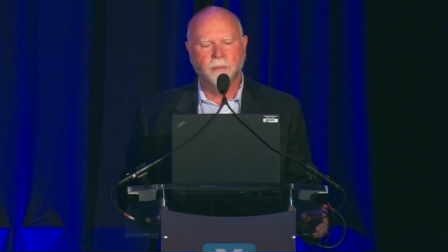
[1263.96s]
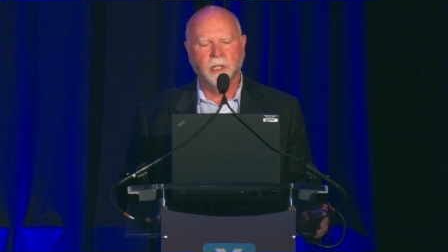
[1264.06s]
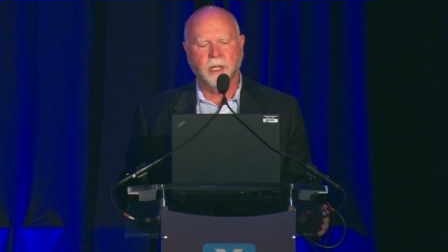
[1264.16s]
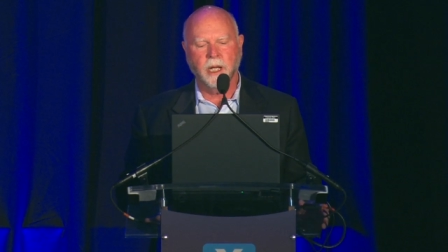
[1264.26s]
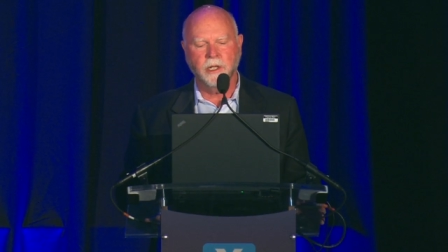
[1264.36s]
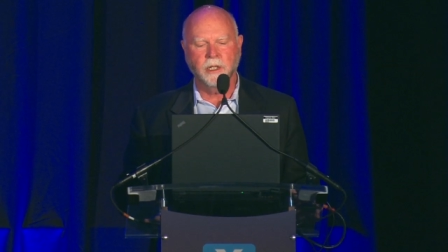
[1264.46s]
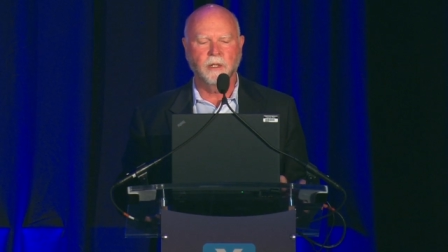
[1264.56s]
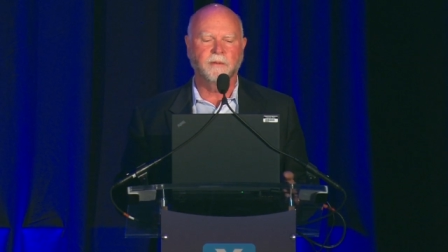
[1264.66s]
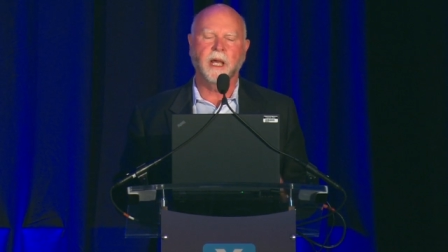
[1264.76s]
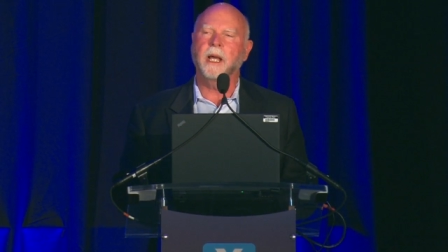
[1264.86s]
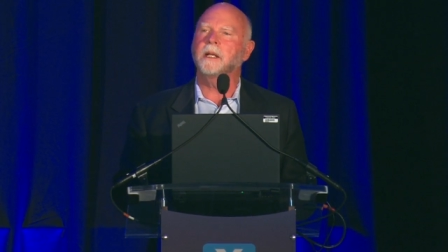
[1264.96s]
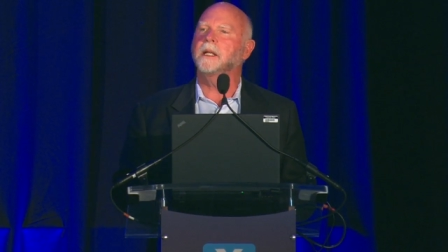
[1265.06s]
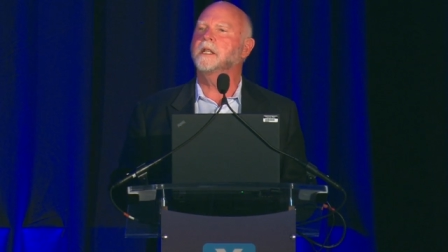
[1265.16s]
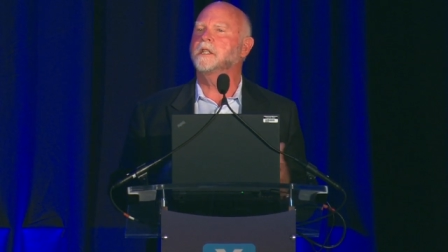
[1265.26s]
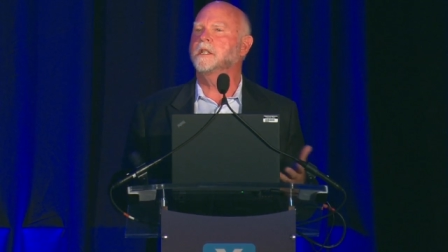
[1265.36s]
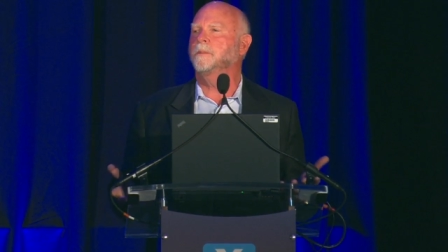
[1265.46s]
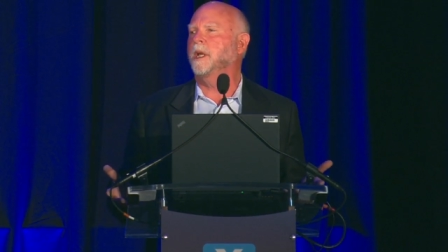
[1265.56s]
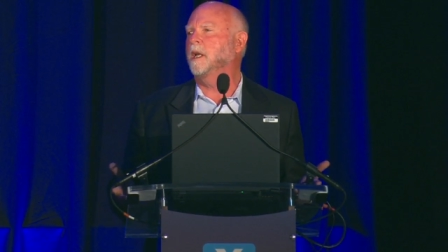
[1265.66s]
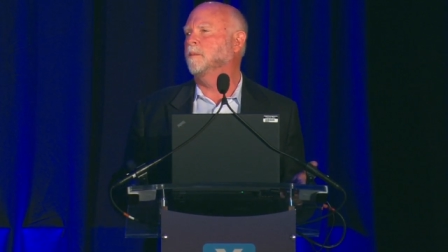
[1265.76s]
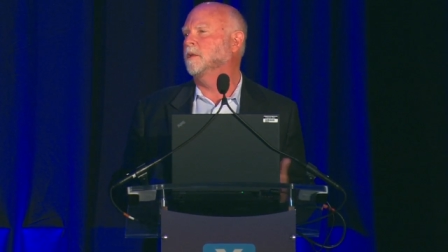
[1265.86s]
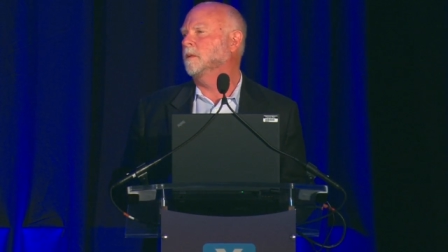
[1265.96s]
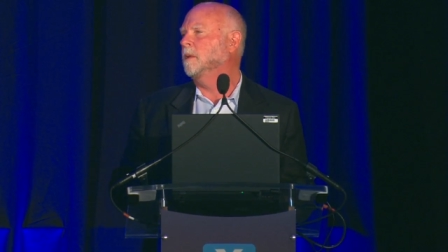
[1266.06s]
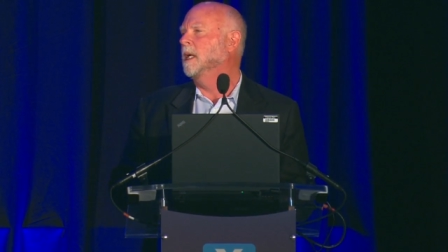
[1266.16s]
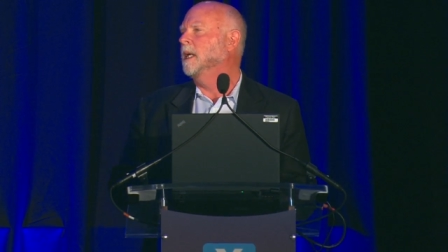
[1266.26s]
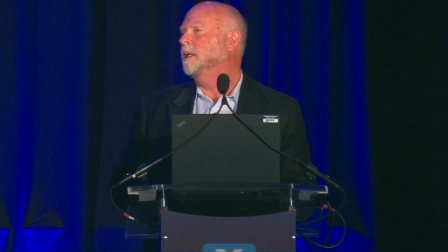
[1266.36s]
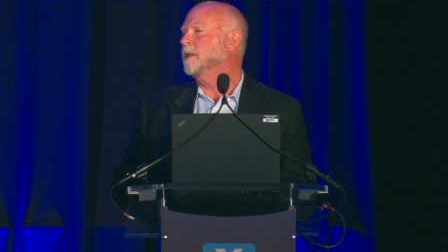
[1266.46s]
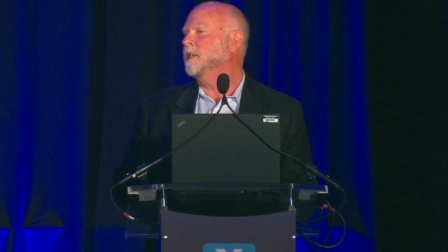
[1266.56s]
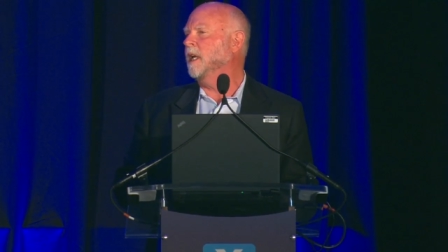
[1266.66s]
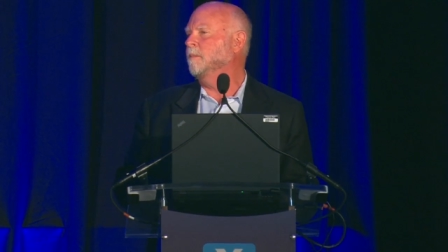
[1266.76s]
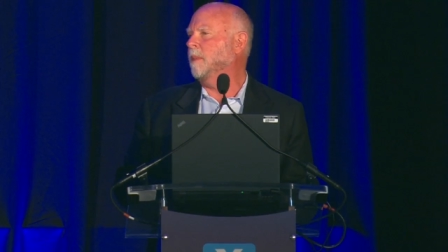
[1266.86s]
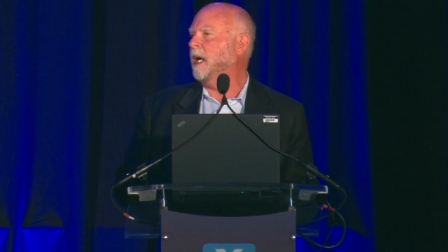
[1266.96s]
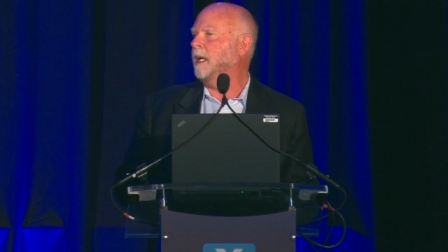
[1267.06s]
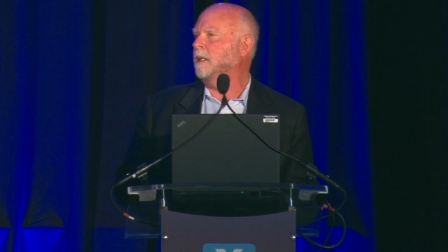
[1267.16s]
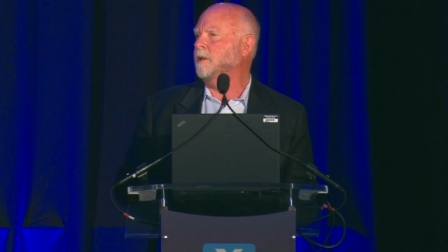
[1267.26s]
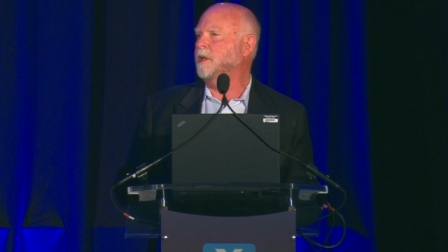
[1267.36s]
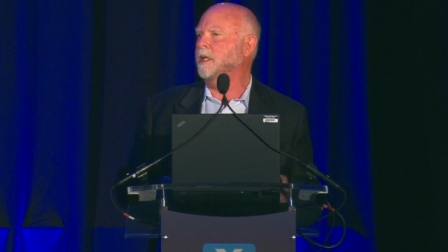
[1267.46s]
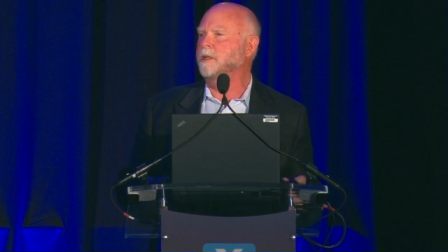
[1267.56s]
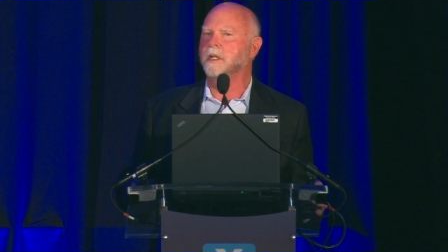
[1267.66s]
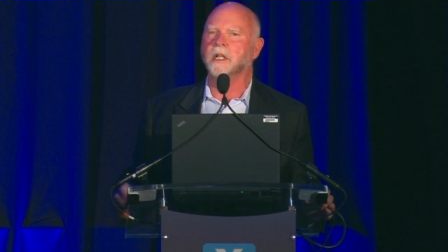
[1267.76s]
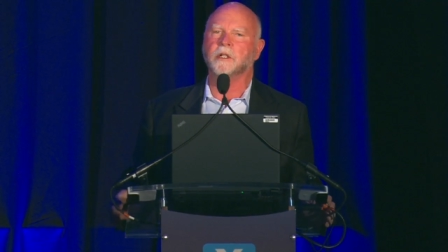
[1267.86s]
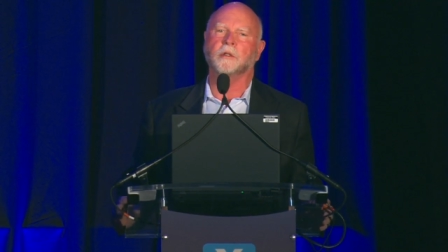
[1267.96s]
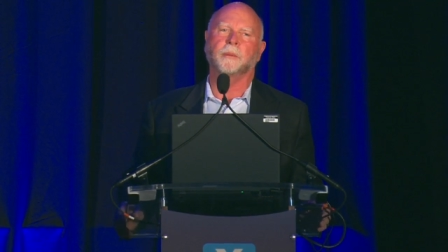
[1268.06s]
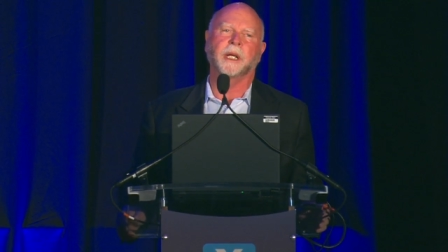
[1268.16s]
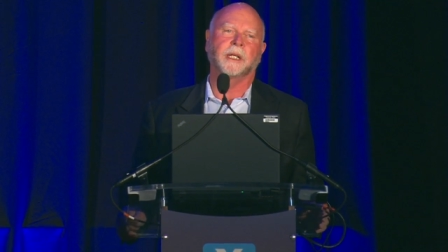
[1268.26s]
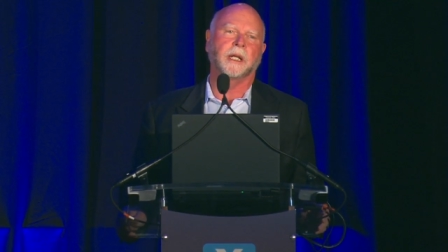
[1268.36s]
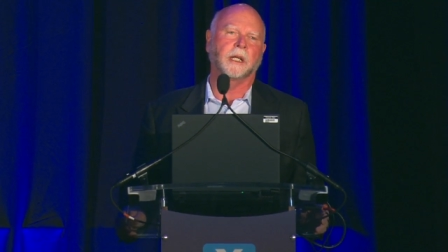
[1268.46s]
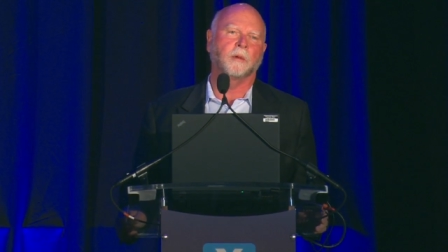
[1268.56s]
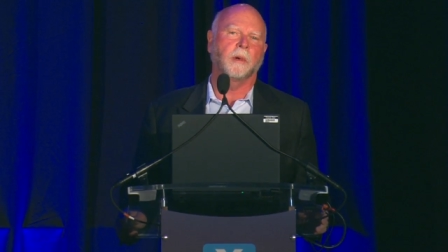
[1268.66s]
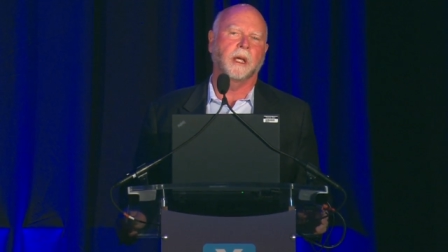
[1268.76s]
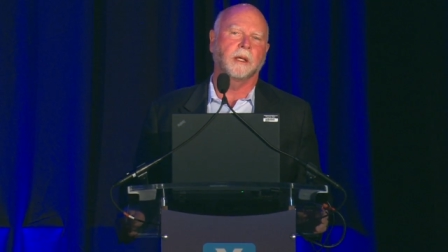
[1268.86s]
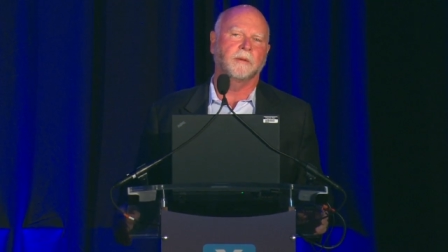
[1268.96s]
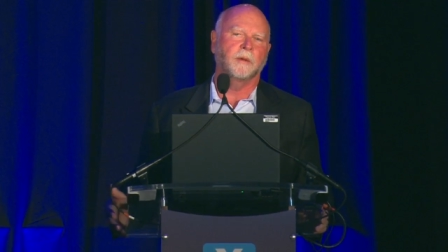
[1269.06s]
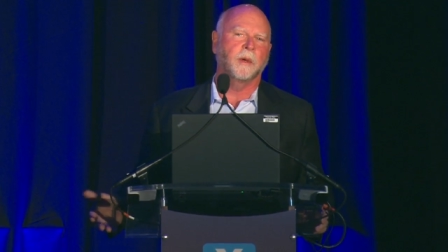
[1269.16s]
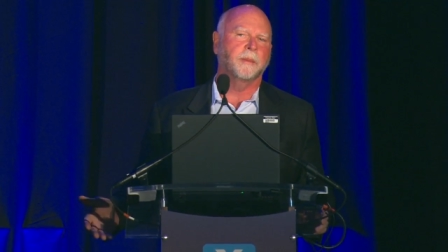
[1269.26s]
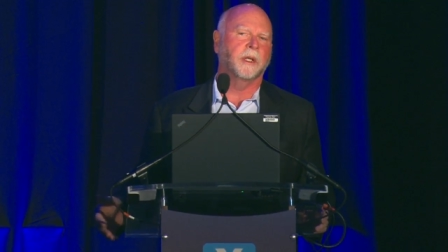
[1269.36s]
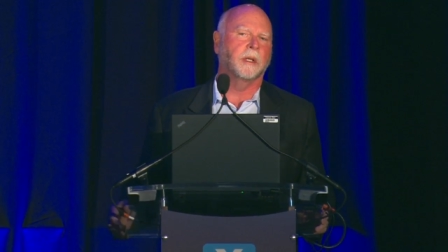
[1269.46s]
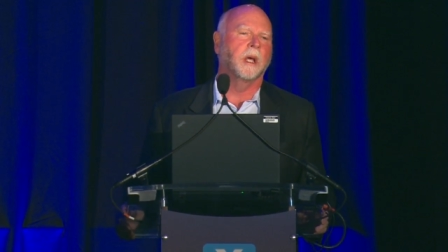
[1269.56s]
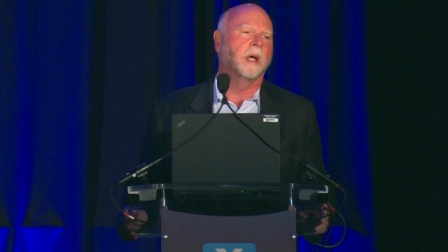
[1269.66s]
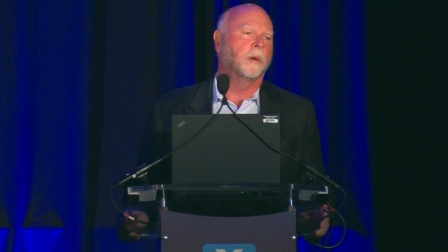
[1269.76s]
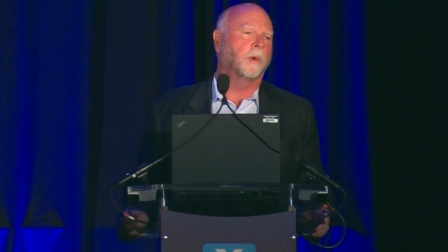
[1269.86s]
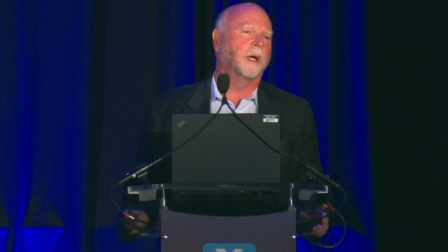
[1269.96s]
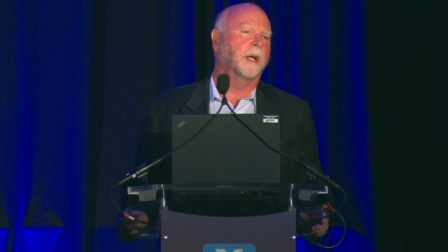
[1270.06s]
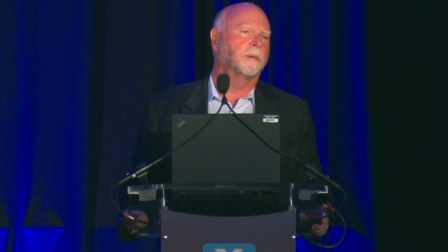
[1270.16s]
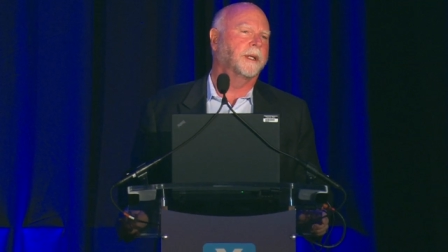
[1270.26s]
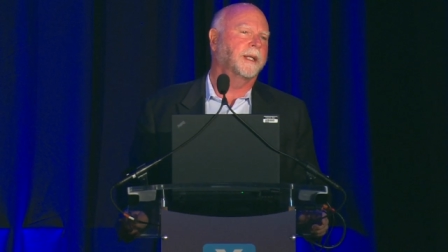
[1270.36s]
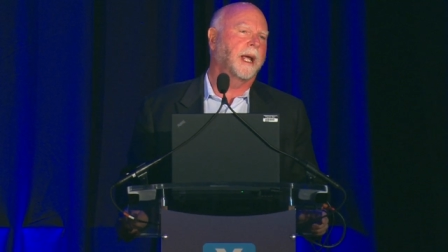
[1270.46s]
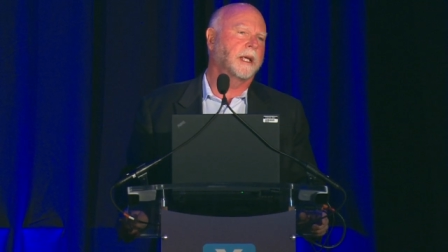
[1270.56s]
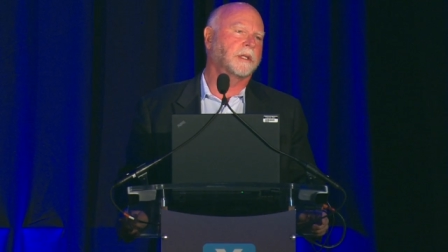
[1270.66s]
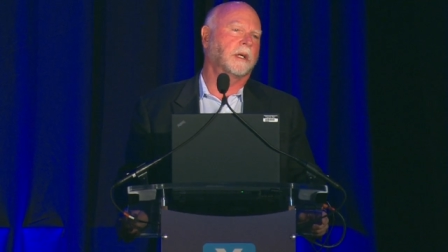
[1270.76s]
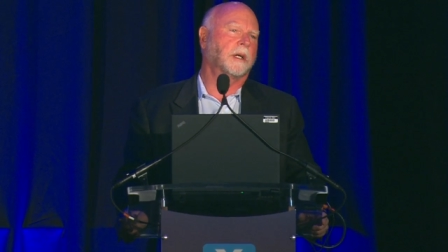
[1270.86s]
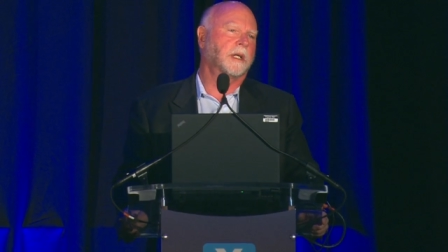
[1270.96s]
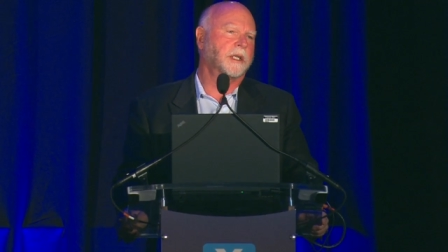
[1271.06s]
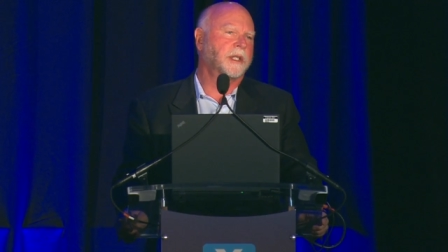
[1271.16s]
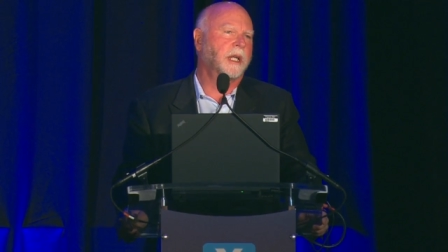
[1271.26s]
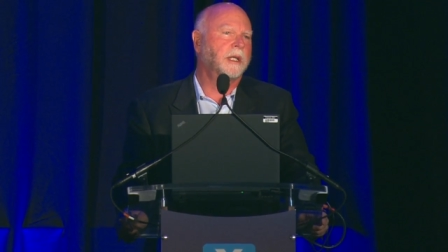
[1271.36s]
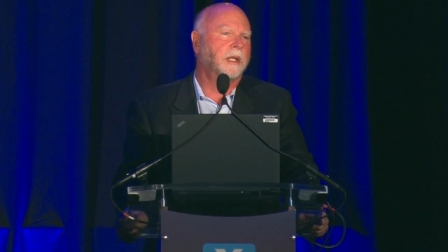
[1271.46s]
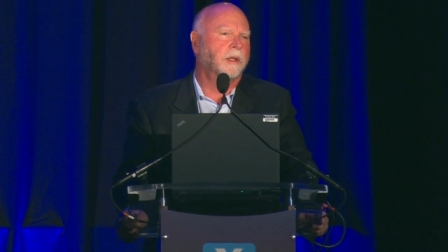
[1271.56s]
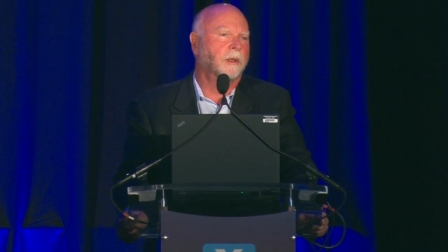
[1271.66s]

implication of that is to be able to send biology as a digital magnetic wave. And we've been working with NASA on a sending